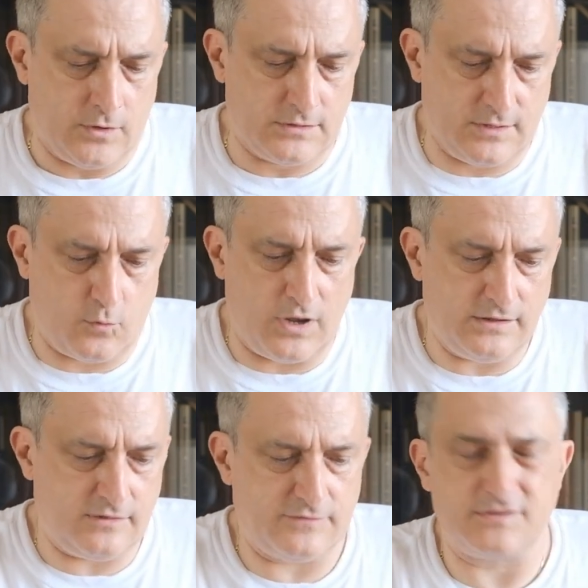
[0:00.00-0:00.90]
The
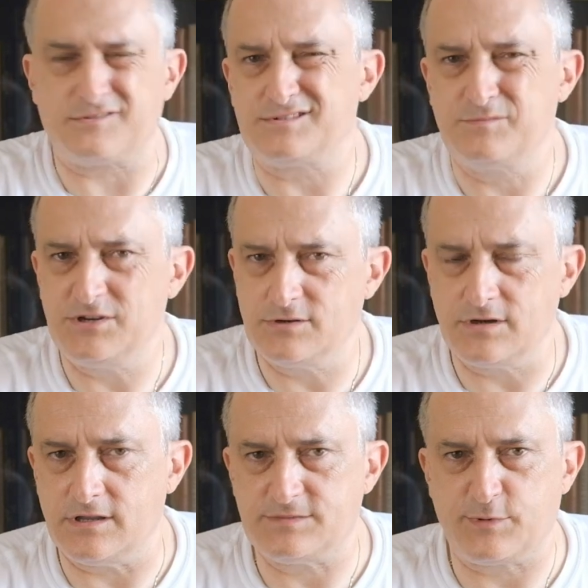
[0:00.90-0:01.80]
quality of the transmission
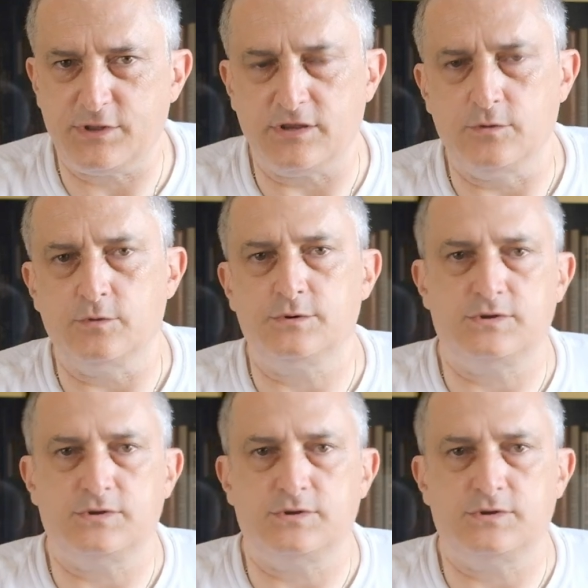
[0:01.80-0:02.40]
is pretty good.